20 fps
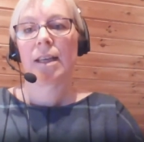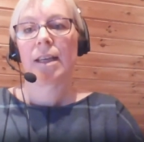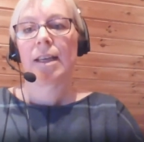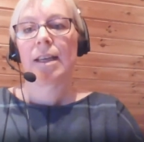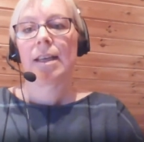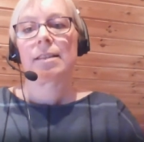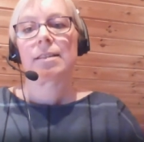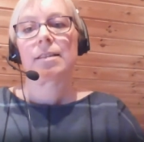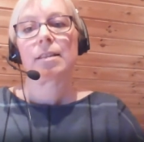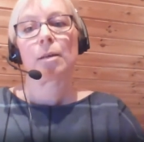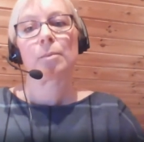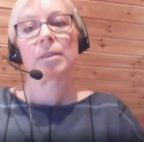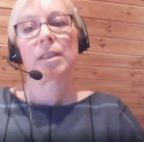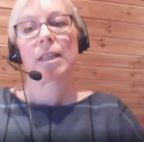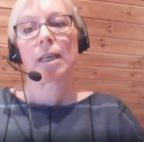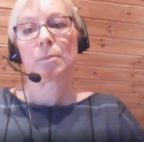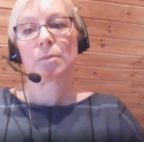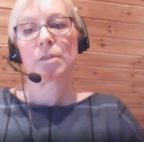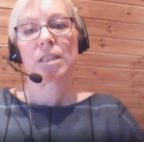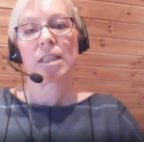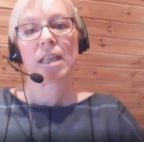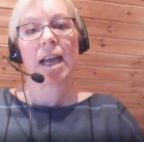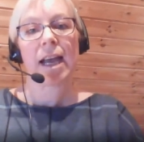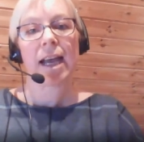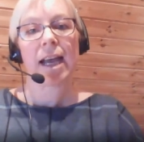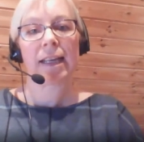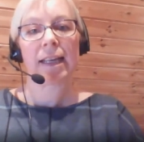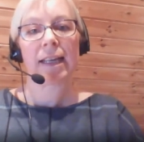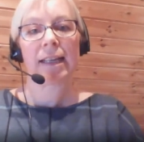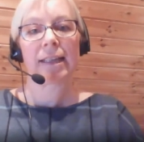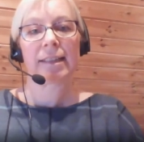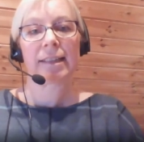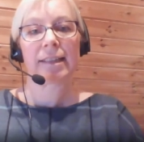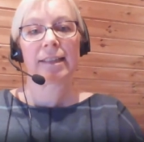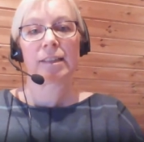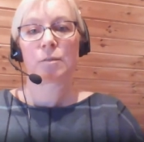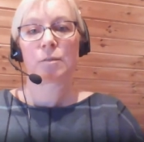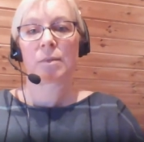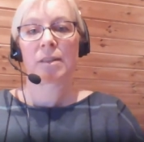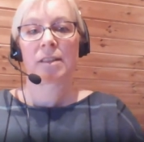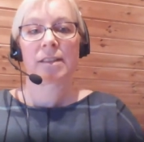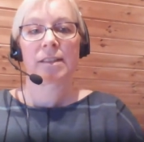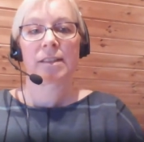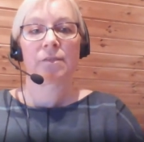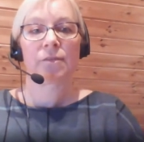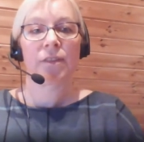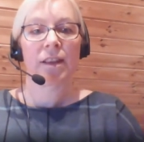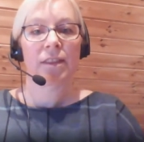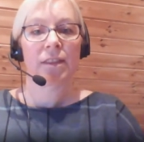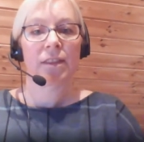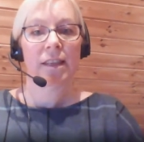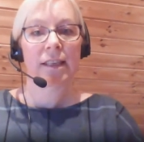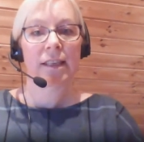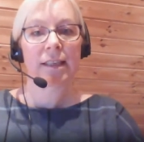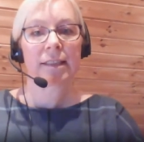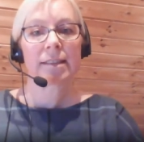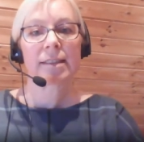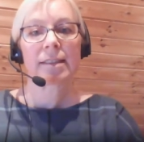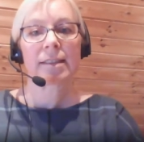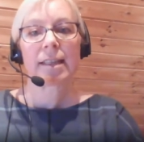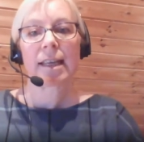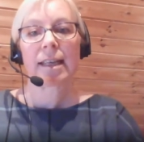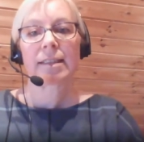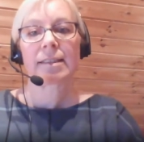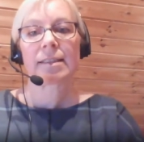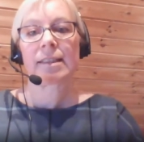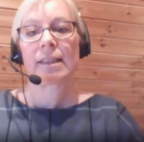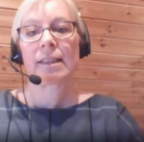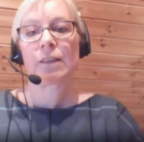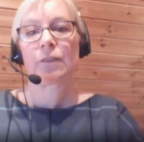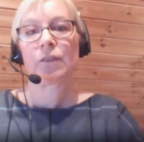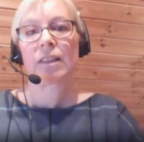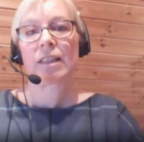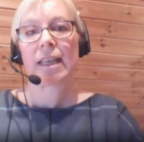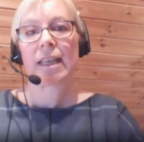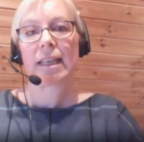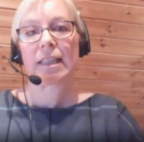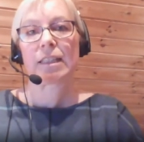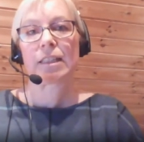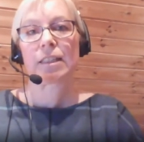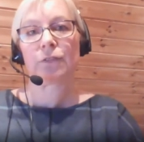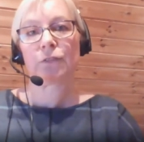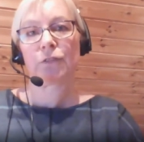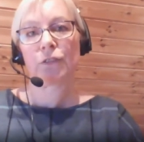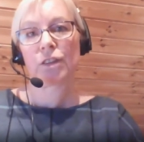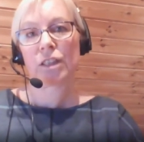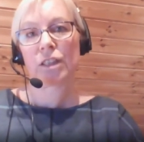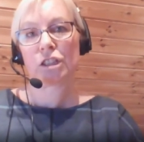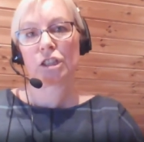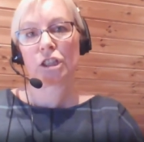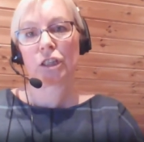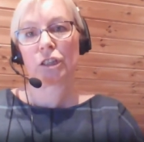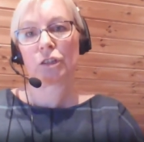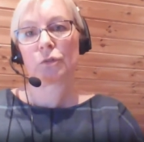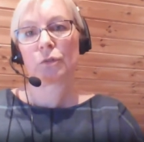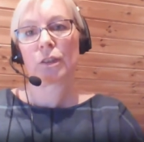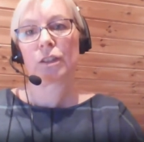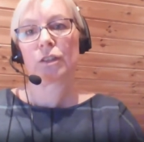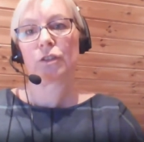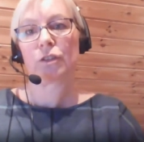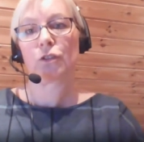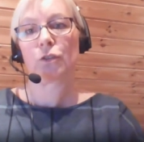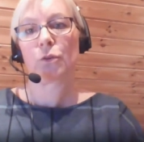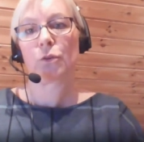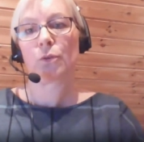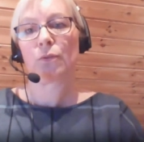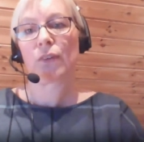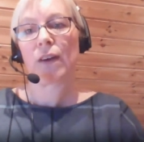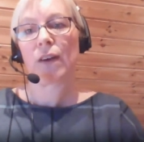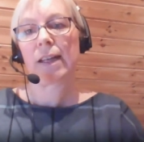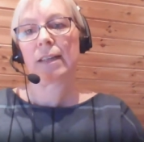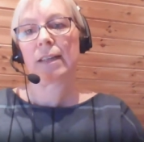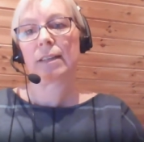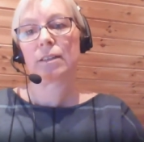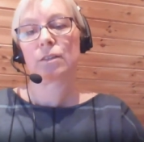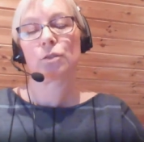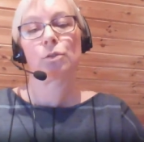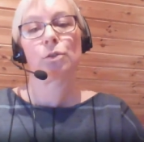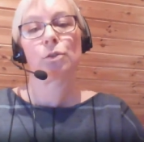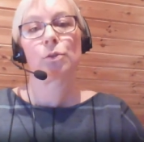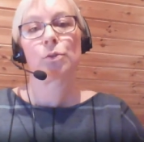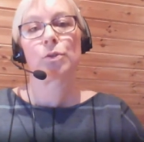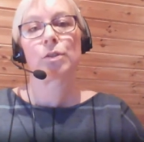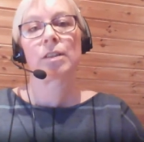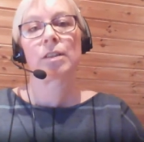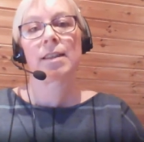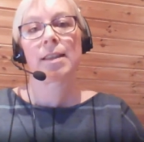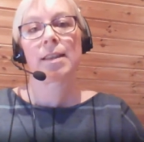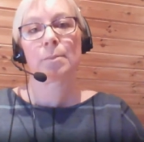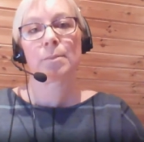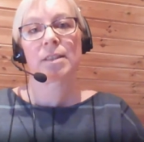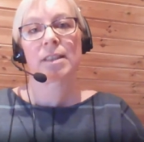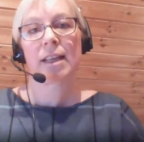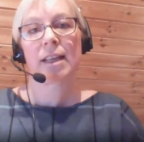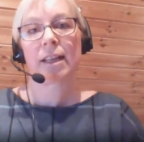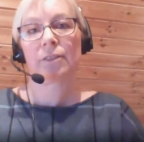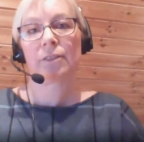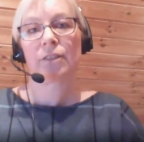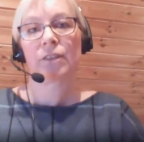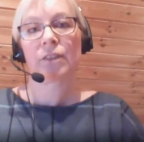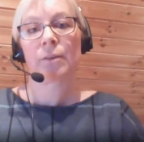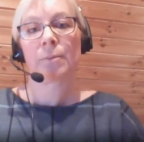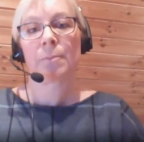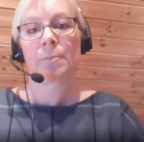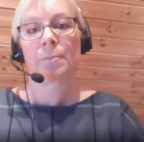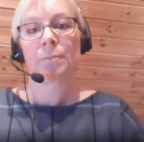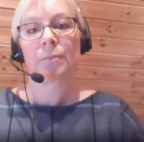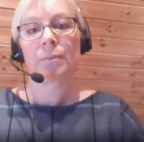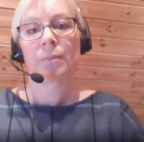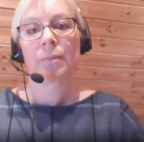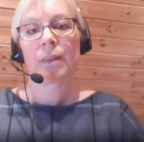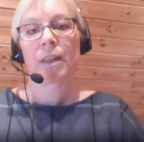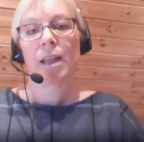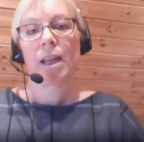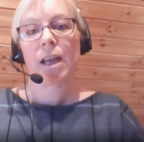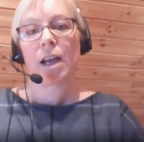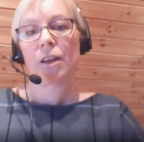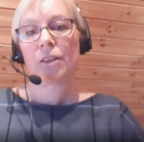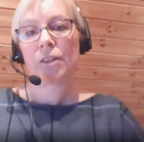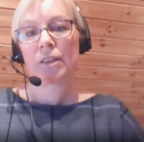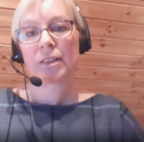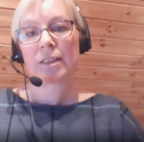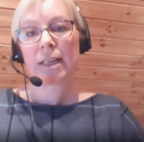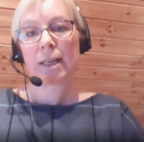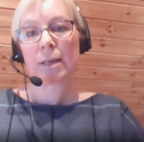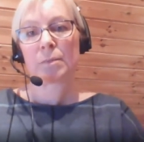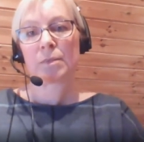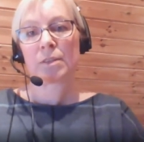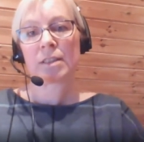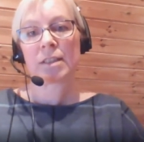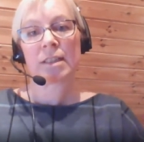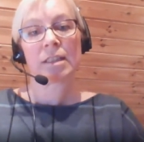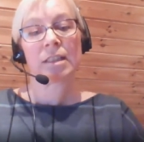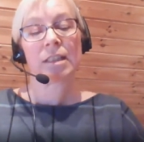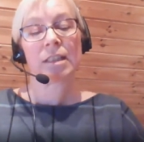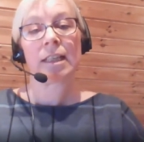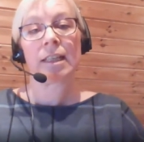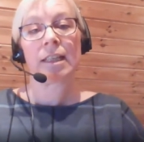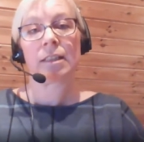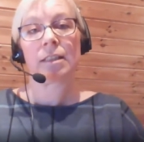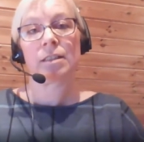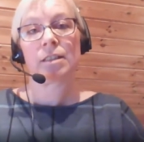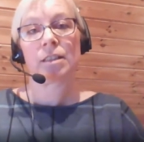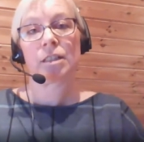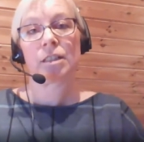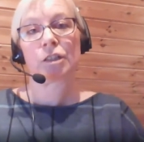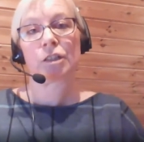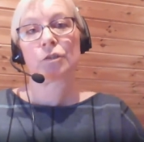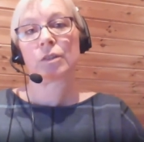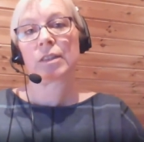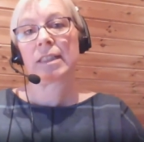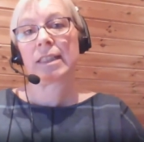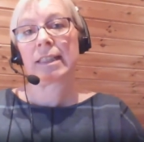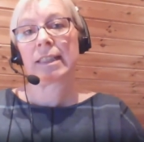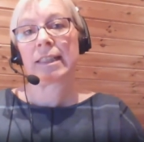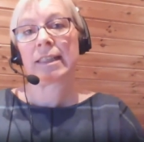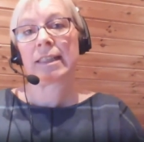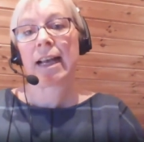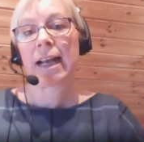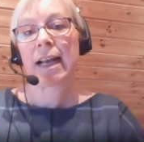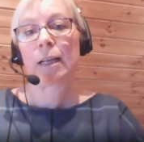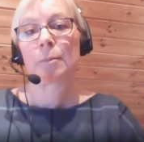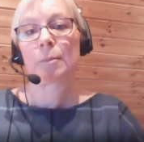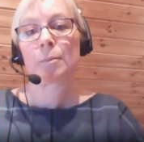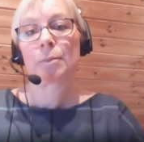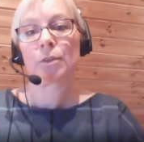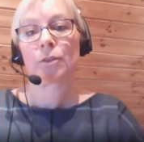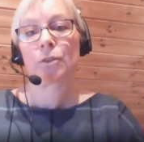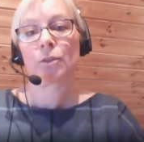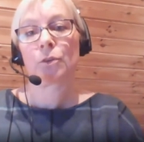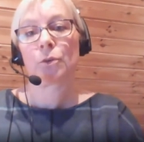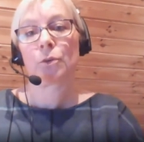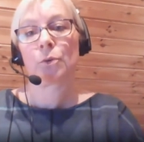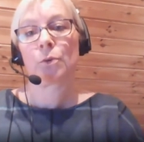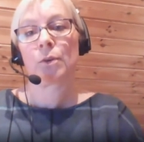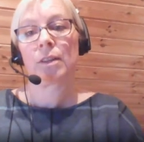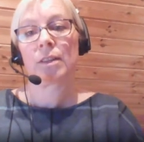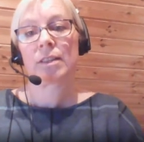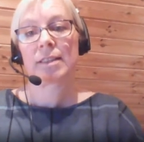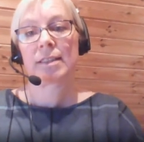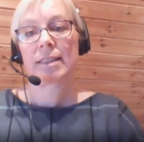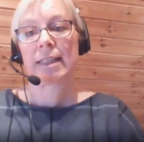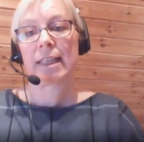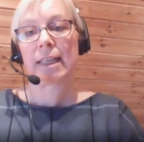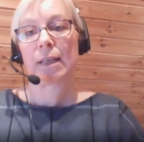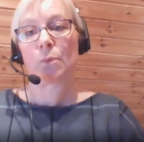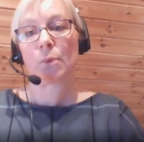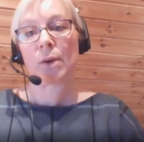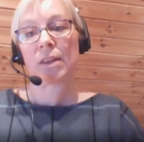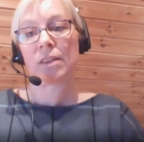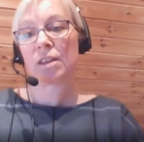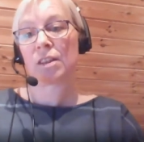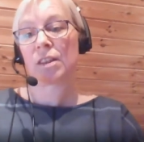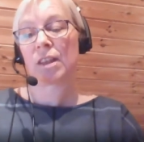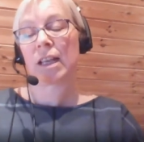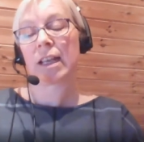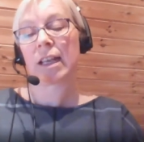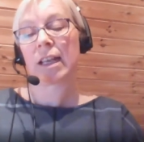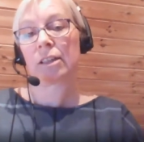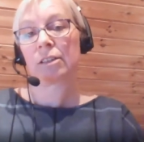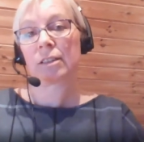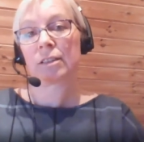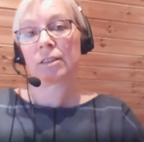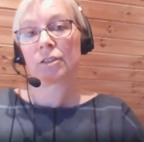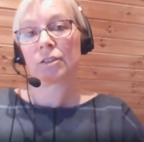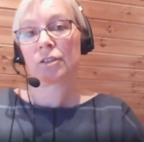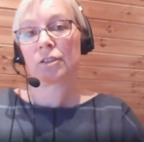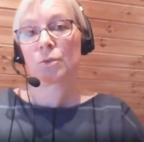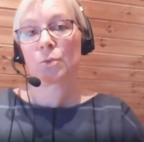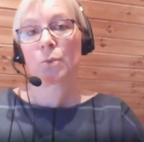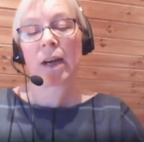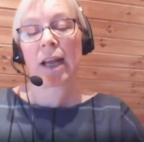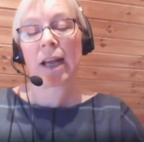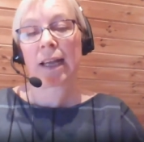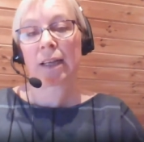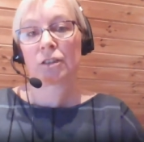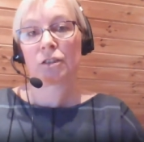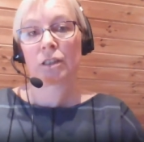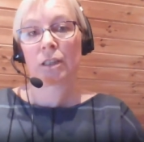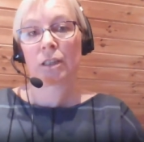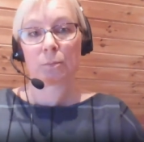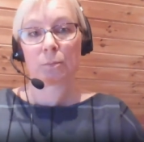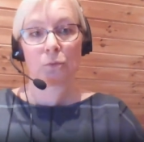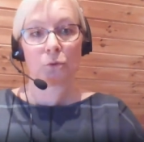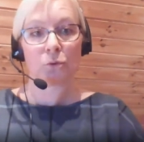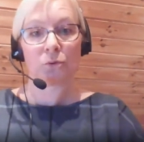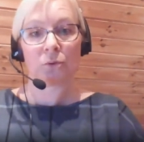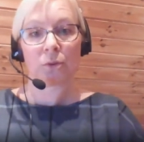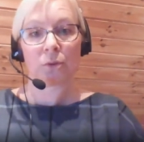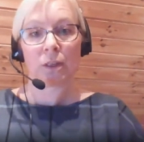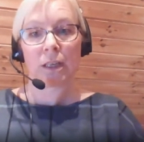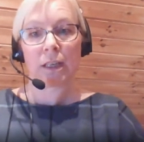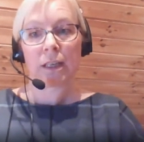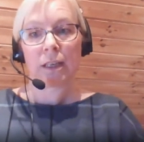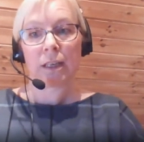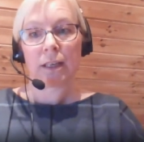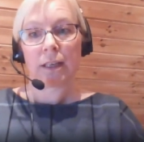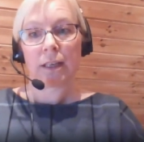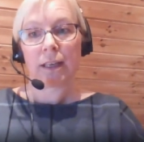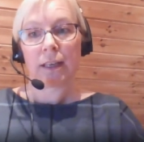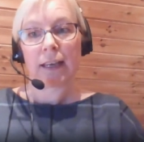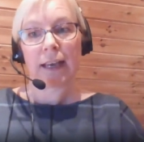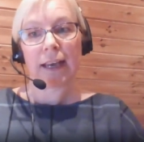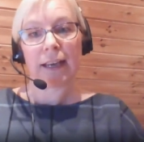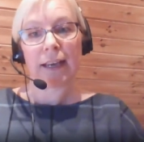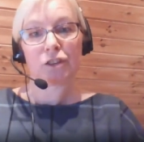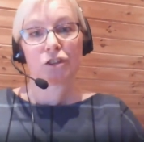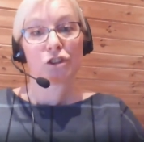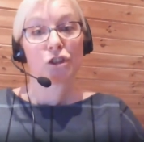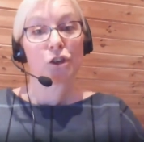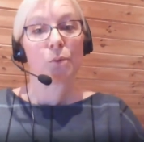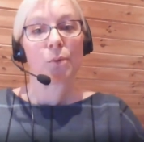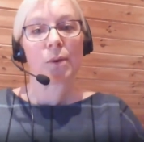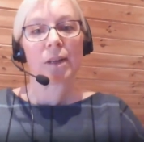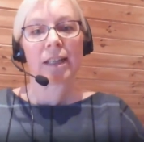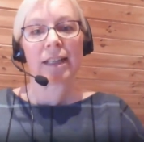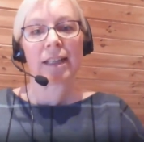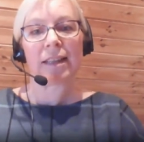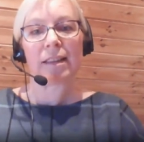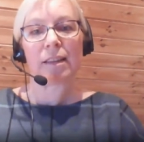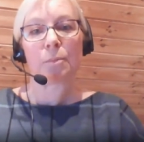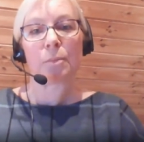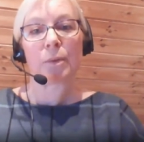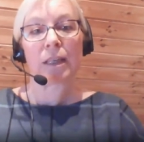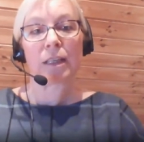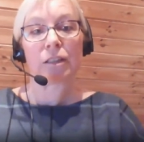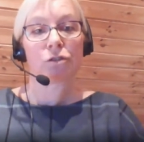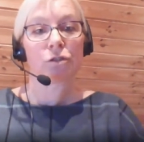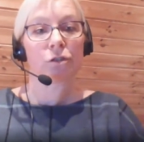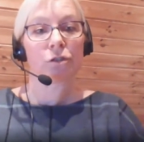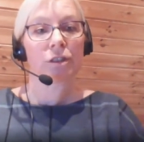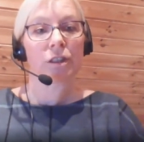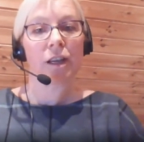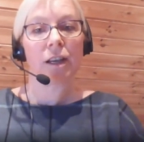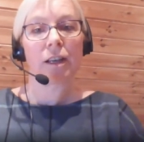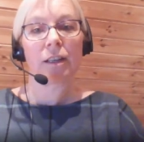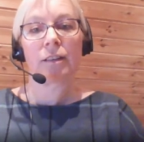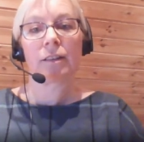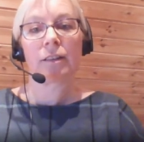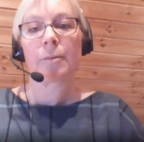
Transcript: Sometimes she highlighted specific things as an invitation for the children to find a solution themselves. Other times, the ne children needed help to see whether the characters were actually move, uh, showing in the picture or not,